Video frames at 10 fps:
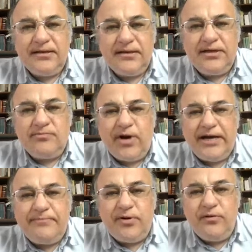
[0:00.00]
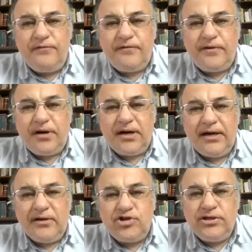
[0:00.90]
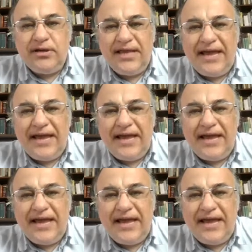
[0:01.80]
it might prove archaeological